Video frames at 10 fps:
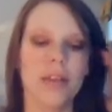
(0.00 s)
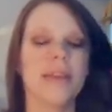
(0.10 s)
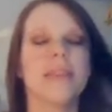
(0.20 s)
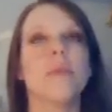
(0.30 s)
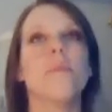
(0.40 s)

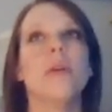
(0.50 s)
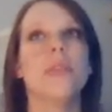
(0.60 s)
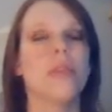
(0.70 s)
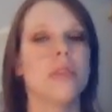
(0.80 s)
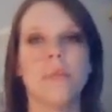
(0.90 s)

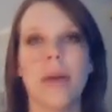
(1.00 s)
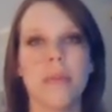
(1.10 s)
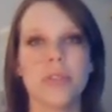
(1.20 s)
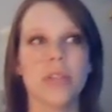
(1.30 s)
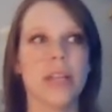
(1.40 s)

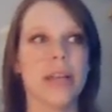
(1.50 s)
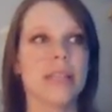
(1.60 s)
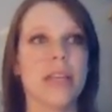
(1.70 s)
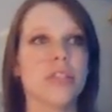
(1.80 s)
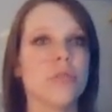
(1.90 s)
manometry, like I
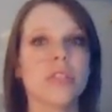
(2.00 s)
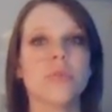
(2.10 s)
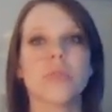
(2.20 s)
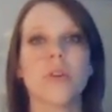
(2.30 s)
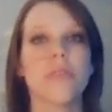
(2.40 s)
said, as soon as
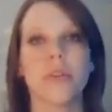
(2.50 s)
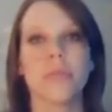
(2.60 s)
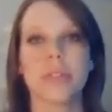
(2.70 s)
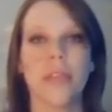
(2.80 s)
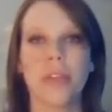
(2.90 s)
it was over, there
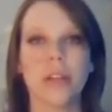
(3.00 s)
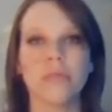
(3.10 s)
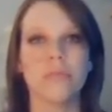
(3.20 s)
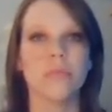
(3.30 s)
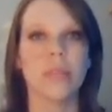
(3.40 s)
was
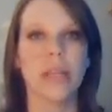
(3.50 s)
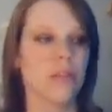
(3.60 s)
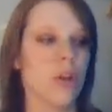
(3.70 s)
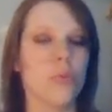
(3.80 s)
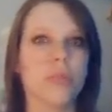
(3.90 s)
nothing,
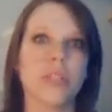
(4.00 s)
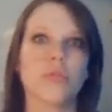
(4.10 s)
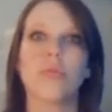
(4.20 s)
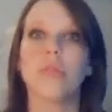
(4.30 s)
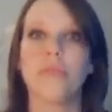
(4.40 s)
no
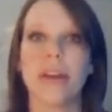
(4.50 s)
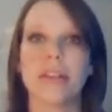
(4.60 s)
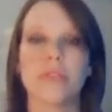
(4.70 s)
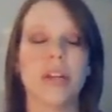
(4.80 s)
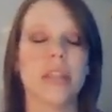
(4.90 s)
residual
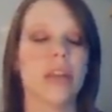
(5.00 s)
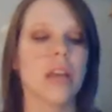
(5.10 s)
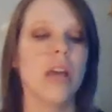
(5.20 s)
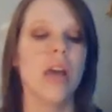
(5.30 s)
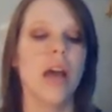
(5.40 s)
effects or
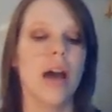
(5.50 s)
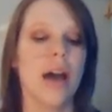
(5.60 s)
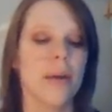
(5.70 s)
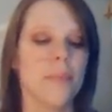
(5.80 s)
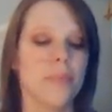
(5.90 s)
anything.
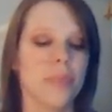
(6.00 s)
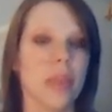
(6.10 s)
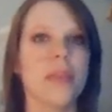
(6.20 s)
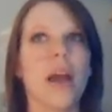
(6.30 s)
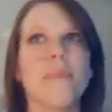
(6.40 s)

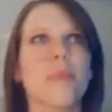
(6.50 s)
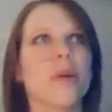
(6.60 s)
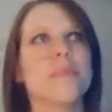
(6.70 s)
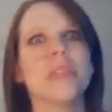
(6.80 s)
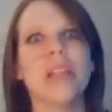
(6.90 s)
I
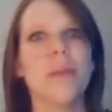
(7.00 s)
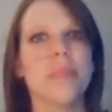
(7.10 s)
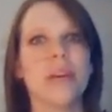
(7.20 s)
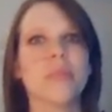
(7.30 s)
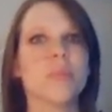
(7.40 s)
burped a lot,
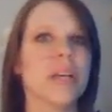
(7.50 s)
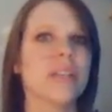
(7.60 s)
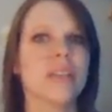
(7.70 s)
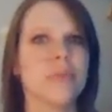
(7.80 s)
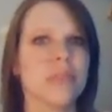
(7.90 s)
but that was
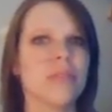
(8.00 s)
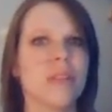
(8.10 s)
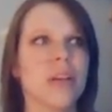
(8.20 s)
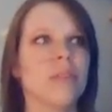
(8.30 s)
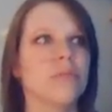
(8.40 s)
because I was,
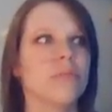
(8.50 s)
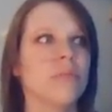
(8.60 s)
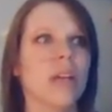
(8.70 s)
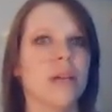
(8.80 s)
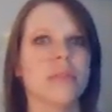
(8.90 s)

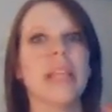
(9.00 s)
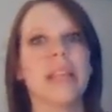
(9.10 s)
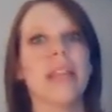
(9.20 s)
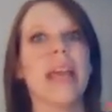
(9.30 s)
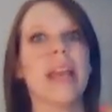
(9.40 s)

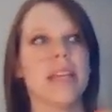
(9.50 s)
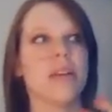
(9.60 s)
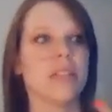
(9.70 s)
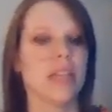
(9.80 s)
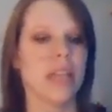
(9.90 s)
laying
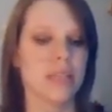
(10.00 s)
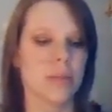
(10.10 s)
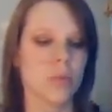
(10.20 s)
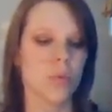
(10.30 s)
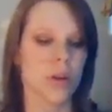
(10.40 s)
down and taking
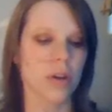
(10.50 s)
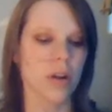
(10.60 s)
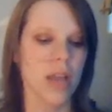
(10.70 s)
sips of water.